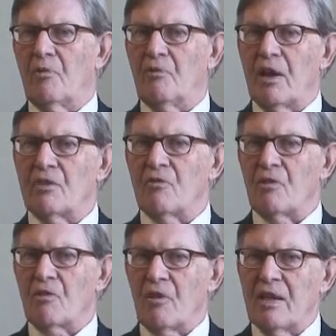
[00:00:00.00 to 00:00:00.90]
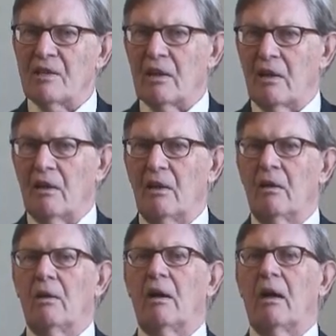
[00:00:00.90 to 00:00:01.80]
greater and greater
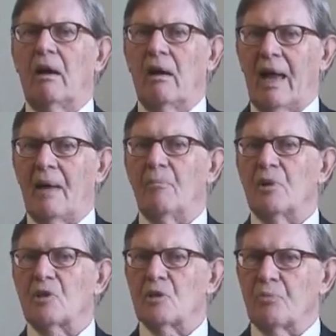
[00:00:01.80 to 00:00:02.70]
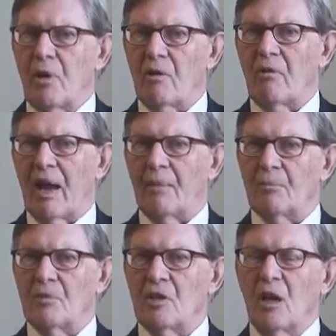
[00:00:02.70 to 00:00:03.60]
ambitious
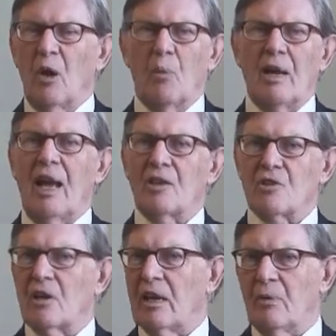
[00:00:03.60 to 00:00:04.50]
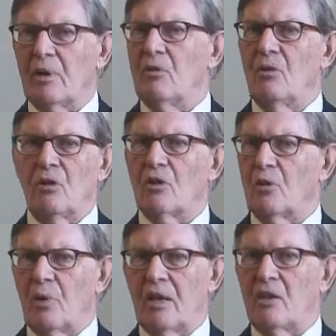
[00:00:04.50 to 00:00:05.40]
programmes, when actually, when you look at
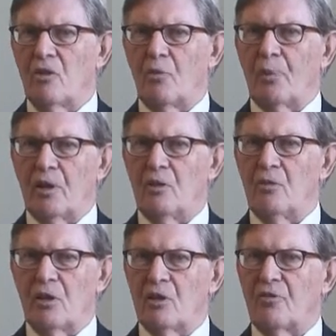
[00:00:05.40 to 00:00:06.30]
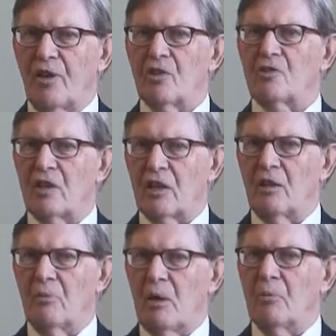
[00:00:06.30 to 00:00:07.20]
the way the European Union is functioning
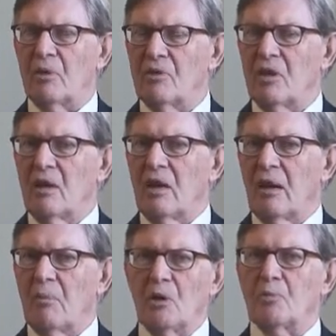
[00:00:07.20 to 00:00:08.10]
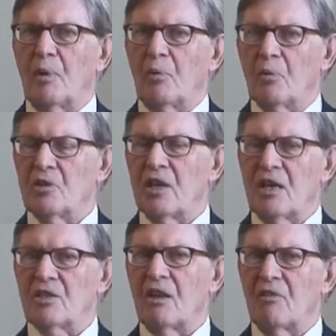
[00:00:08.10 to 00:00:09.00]
at the moment, most people would
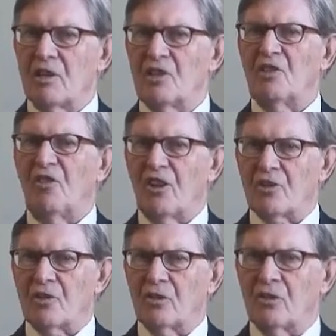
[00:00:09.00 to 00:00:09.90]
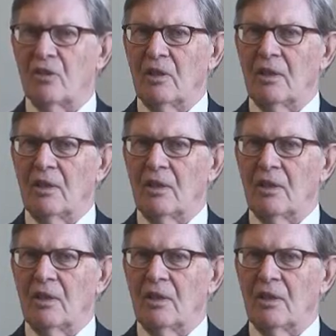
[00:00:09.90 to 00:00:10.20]
say it's thoroughly dysfunctional.